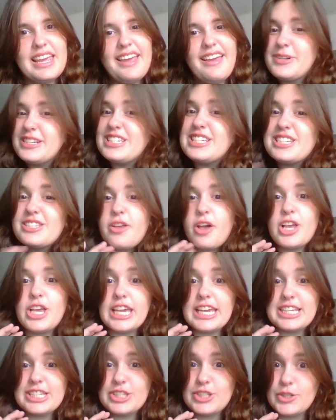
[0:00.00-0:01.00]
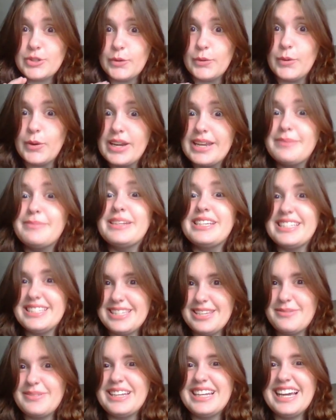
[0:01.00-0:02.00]
It is extremely
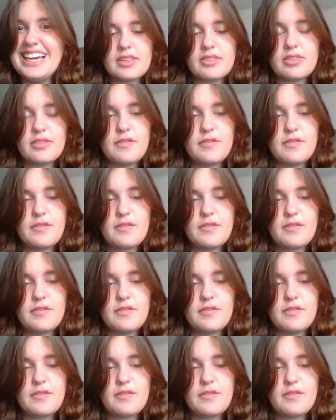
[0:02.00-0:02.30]
similar.